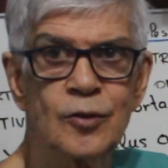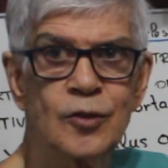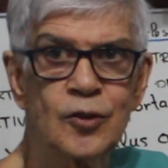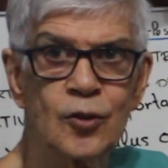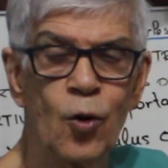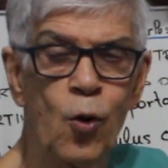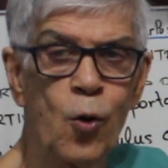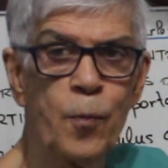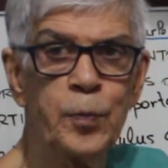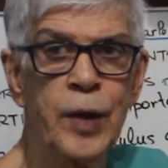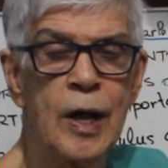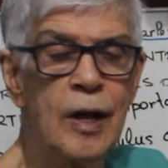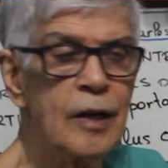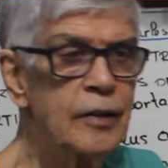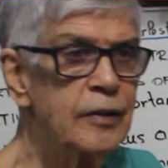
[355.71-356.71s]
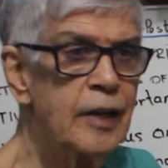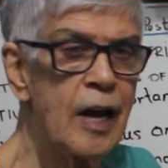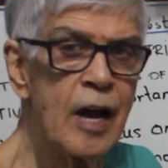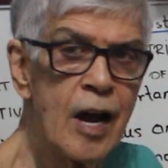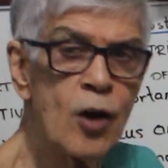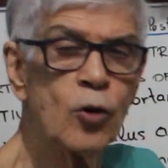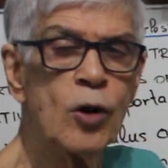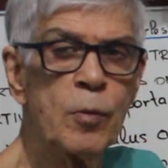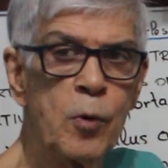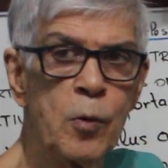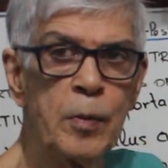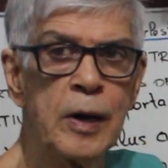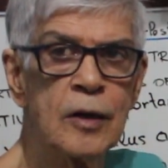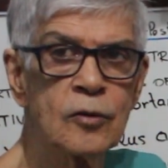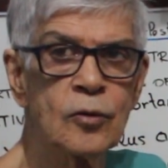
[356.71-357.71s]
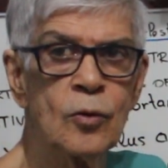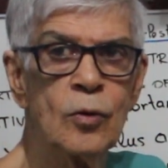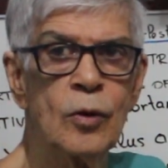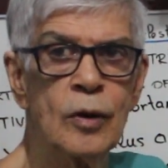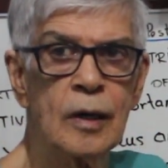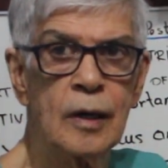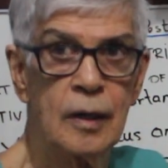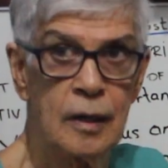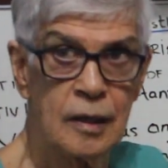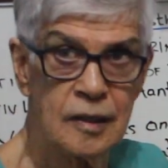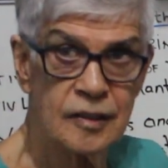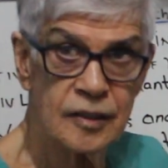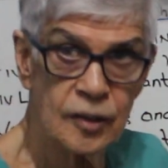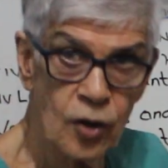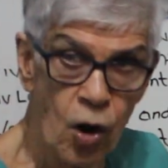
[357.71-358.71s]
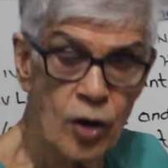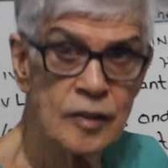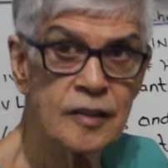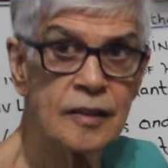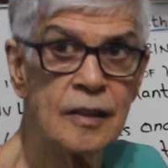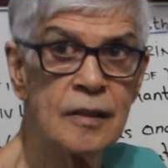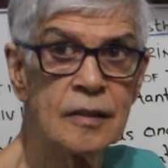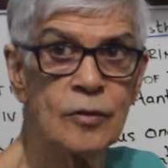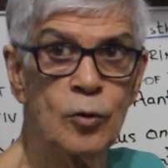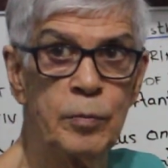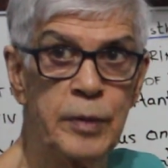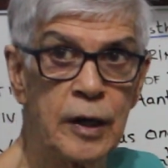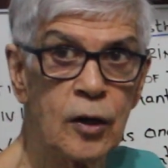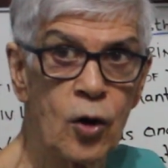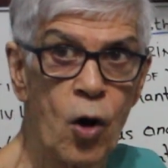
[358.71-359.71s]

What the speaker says: So the angular momentum is constant, will be